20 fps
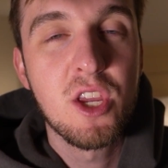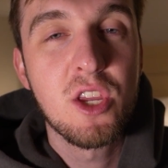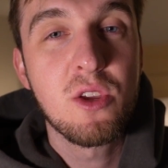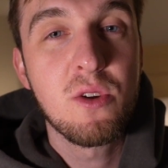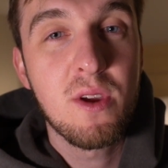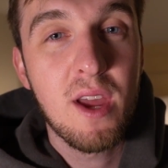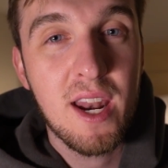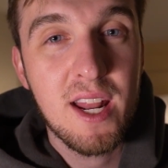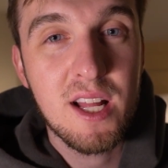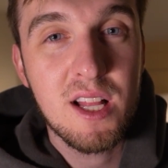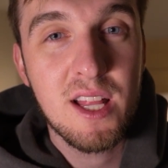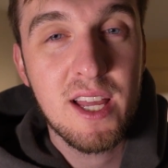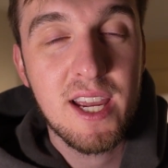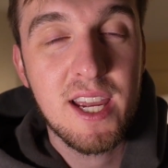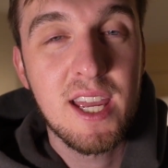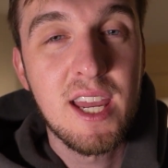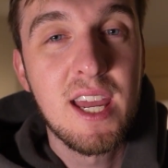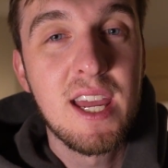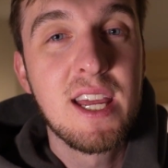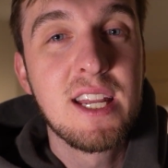You got to
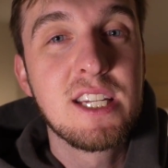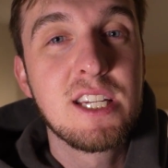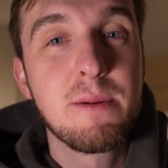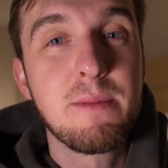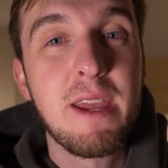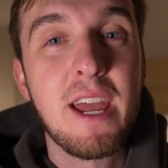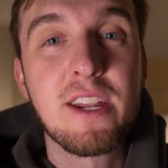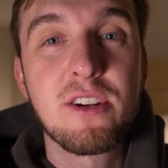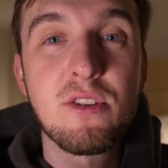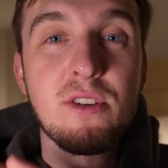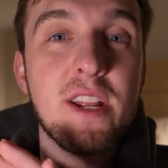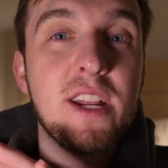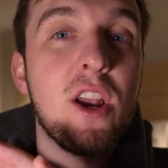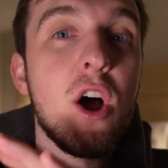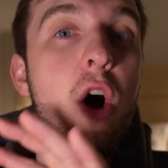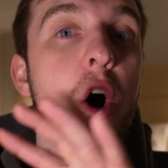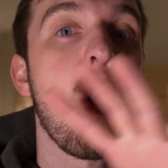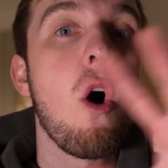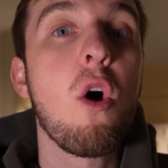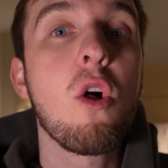click to be entered in
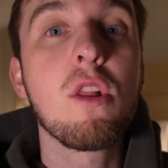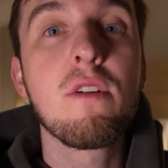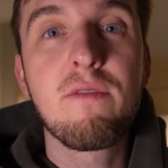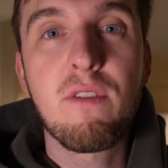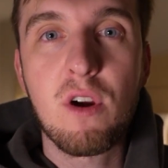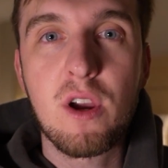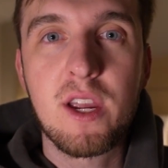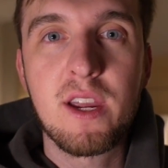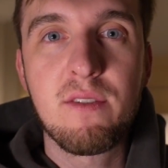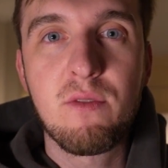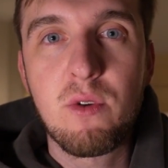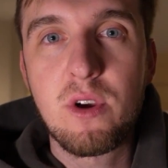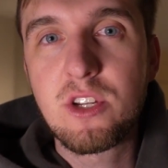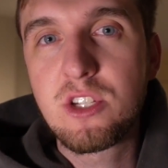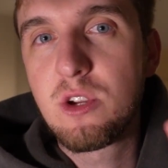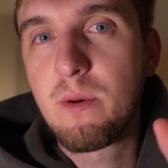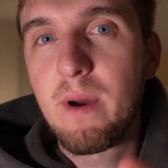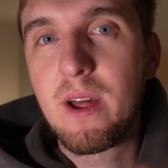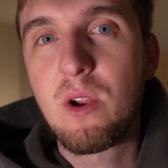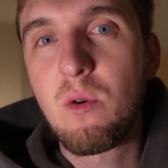all of our giveaways,
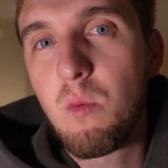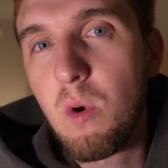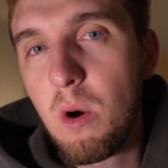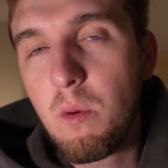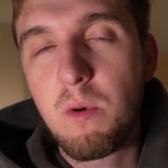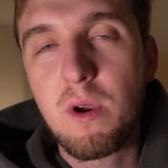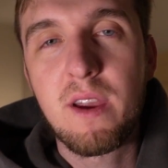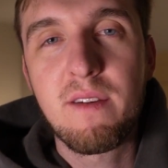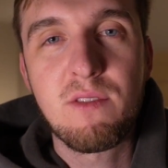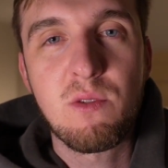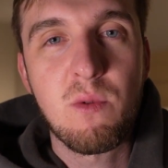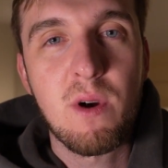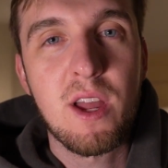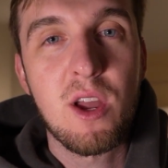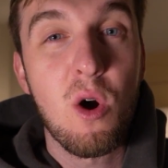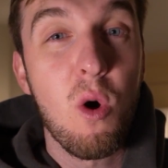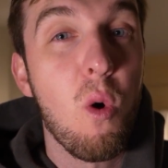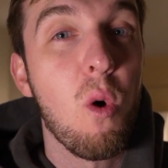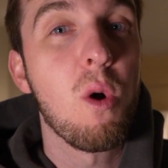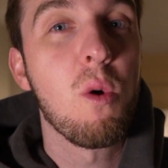no matter what we're giving away
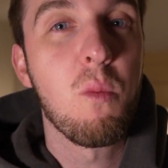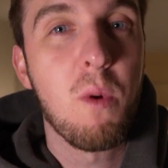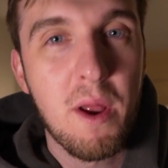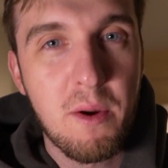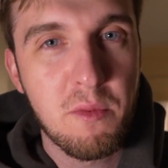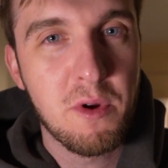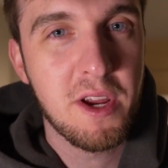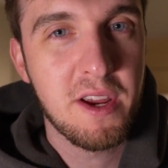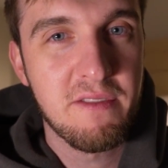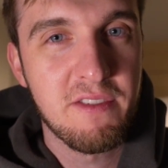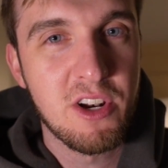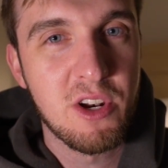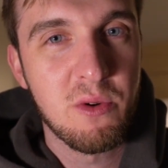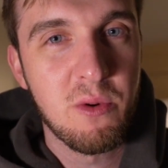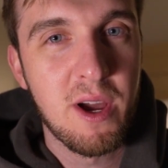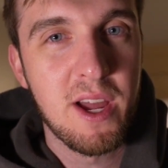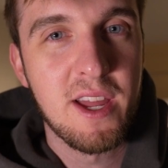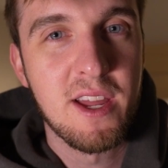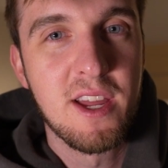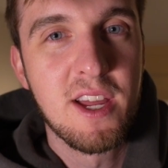or when we're giving it
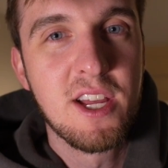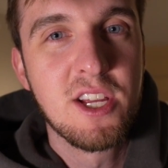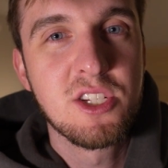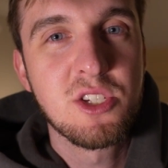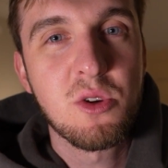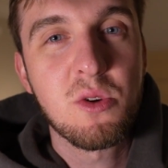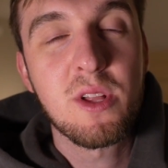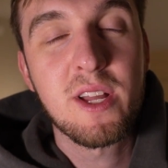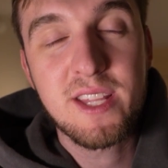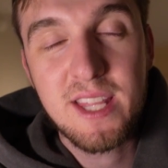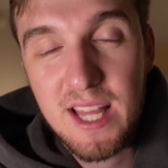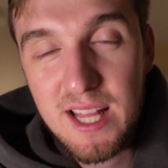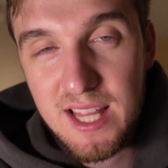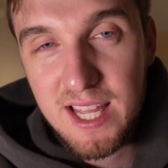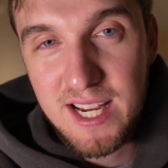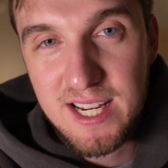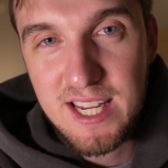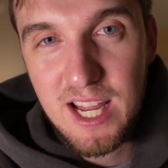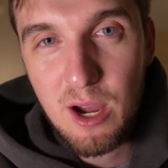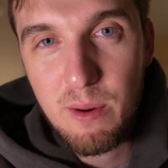away. So click that
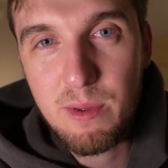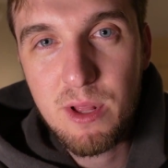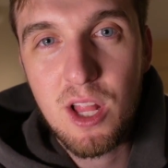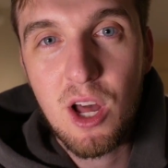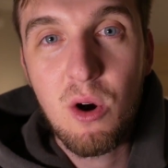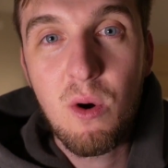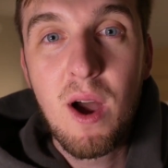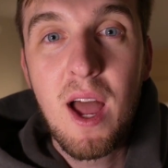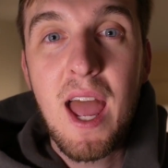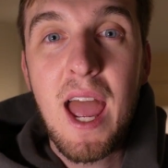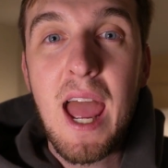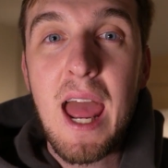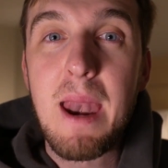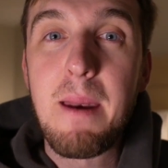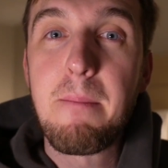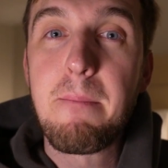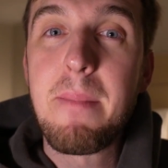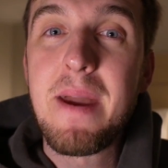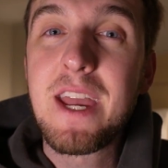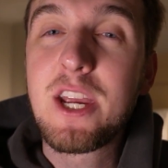link down below
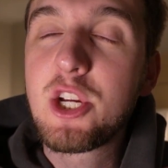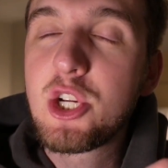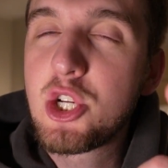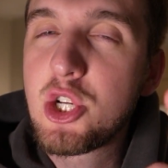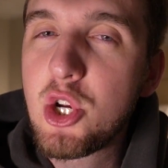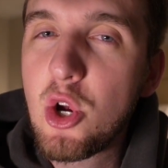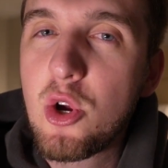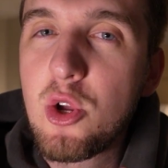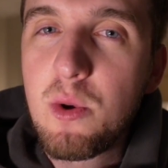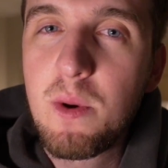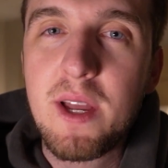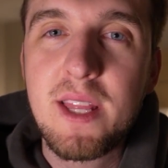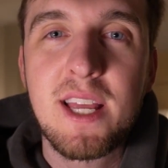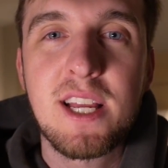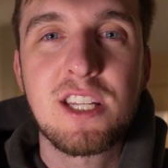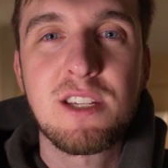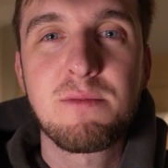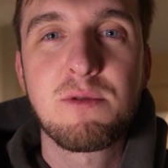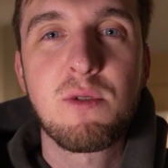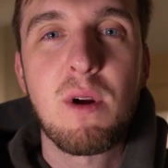and make sure you hit that
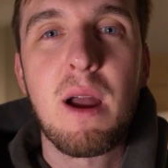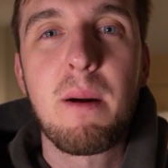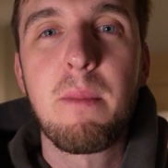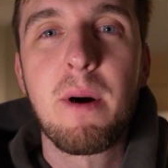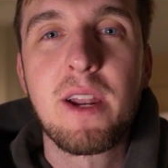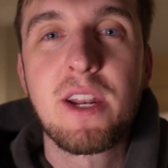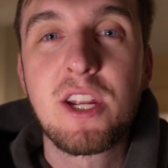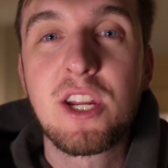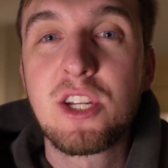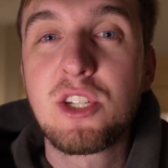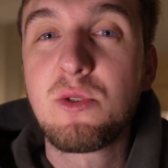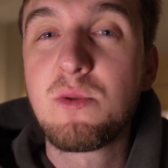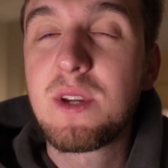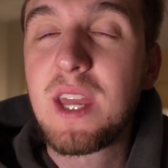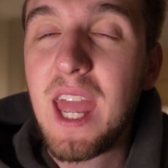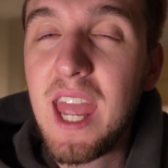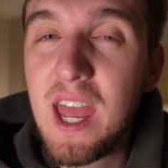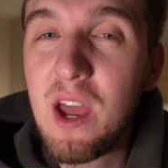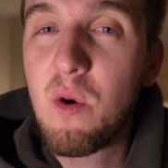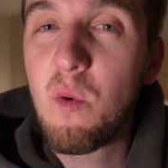subscribe button, because you
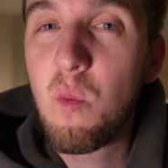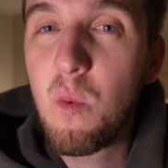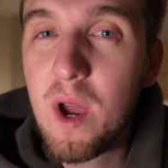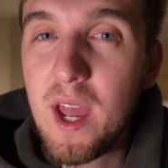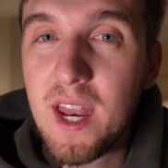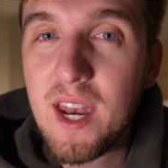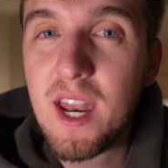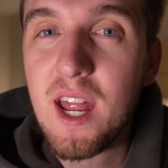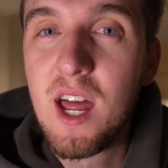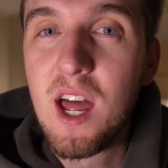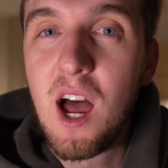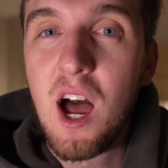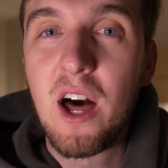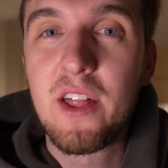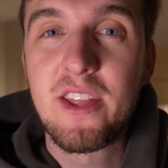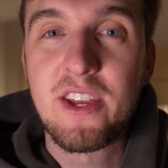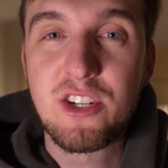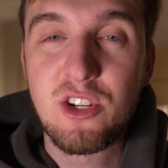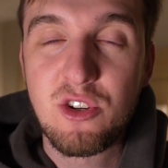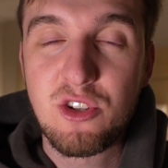can't win
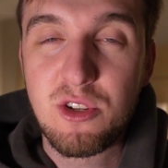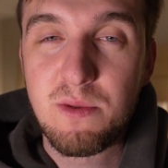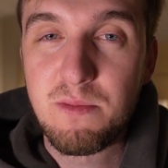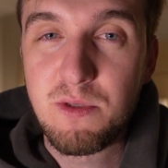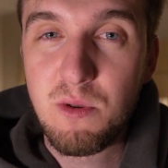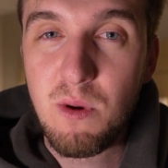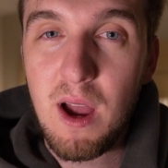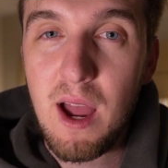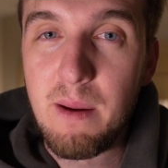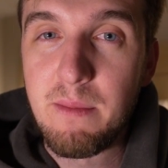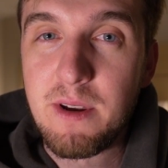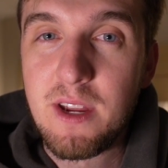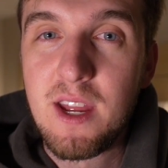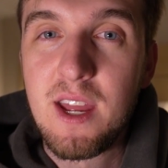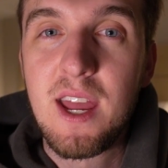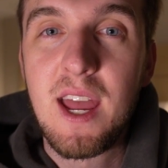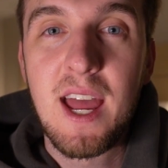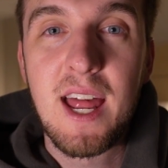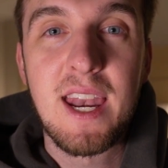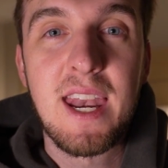unless you're subscribed.
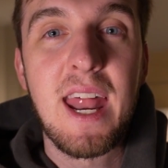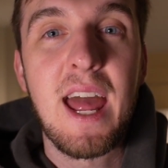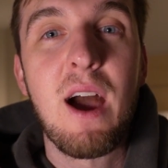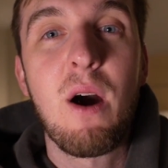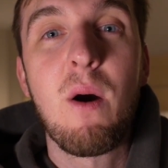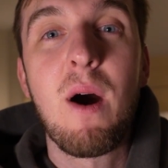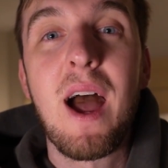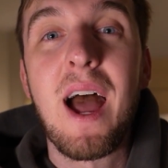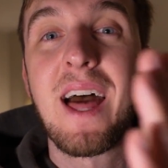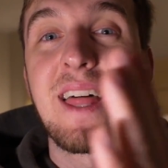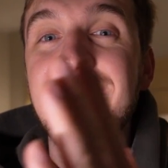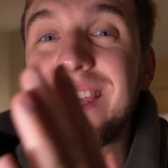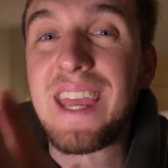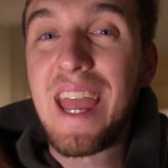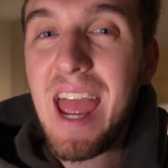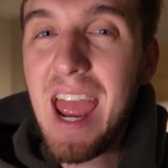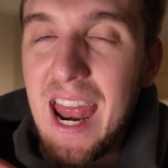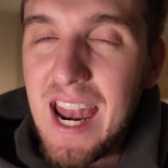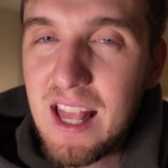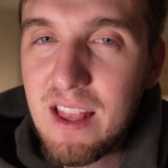And now at the
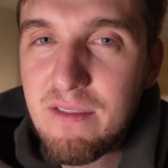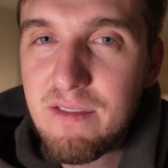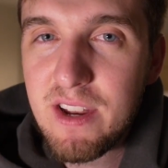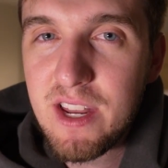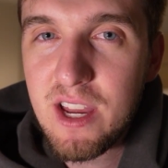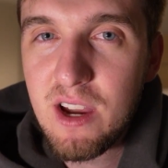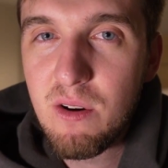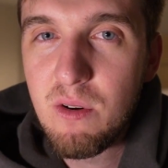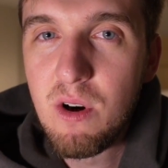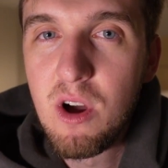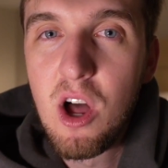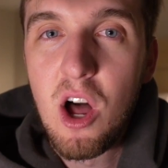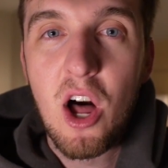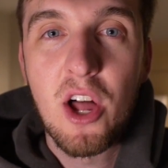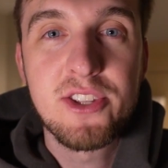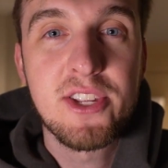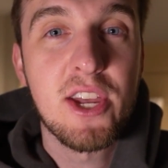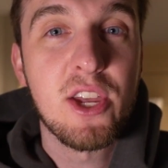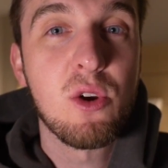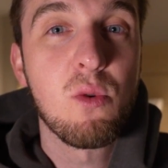end of the video,
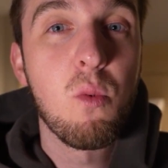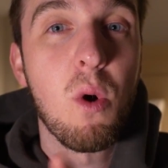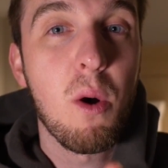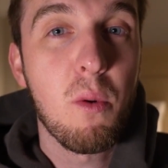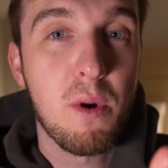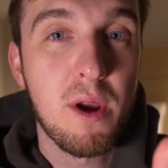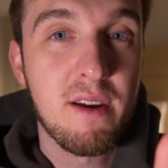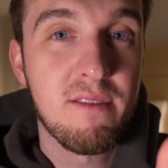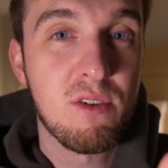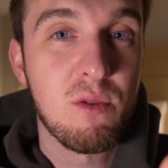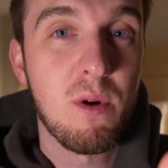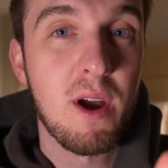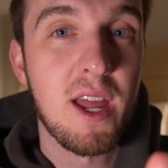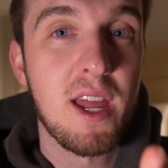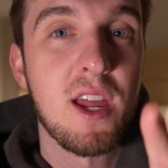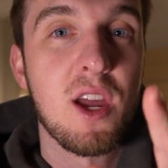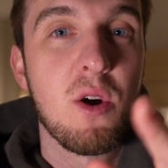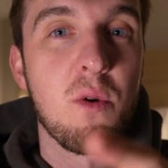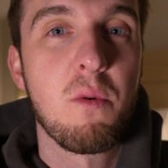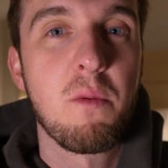I'll tell you what we're giving
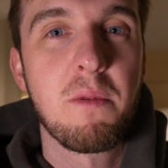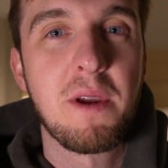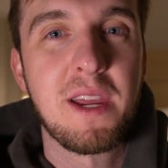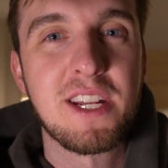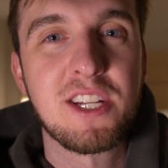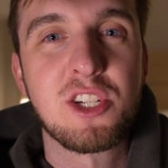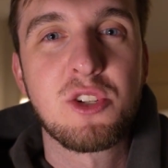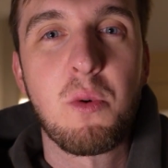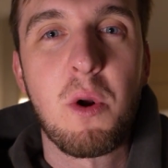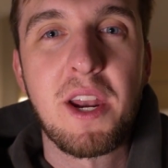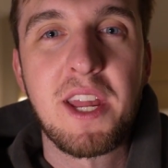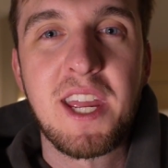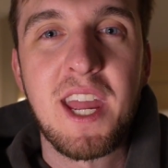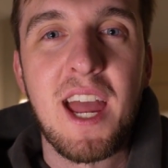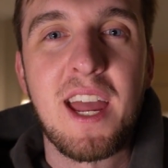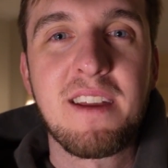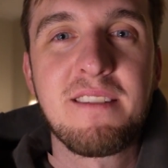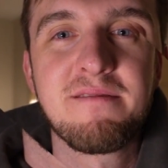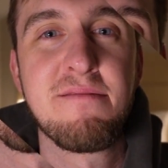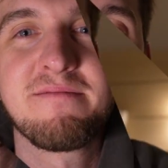away when we get to 20K.